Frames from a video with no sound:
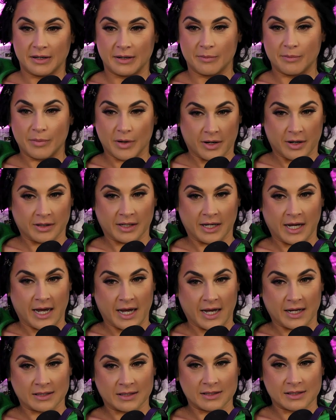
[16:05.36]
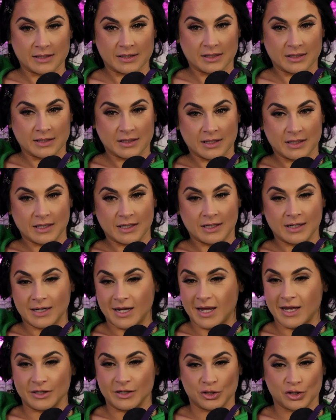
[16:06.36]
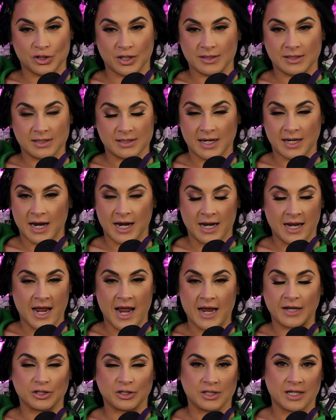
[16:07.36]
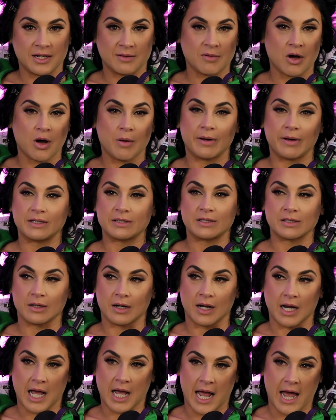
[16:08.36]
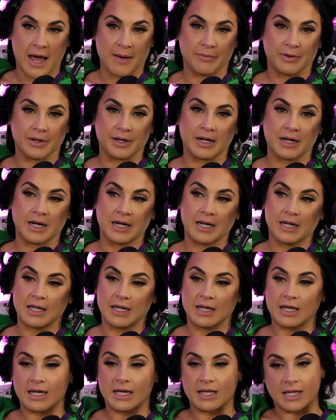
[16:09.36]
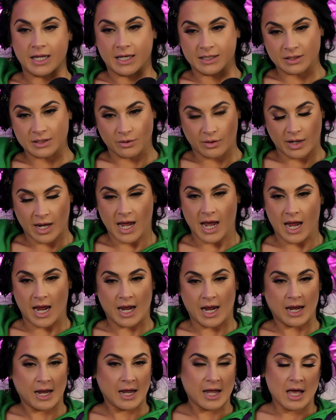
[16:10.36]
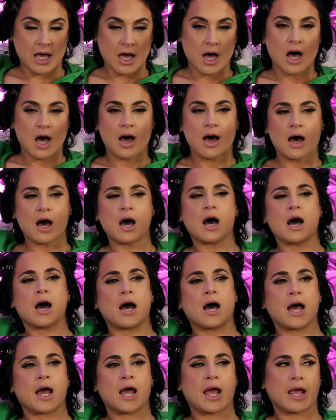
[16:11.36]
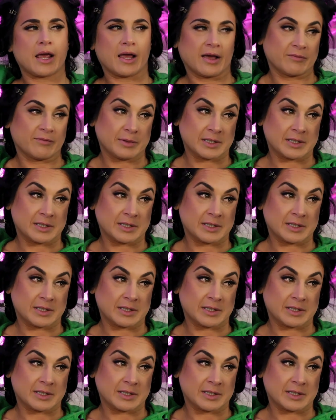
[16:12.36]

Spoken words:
podcast. It's just ADHD moments are going to happen, and that's okay. It's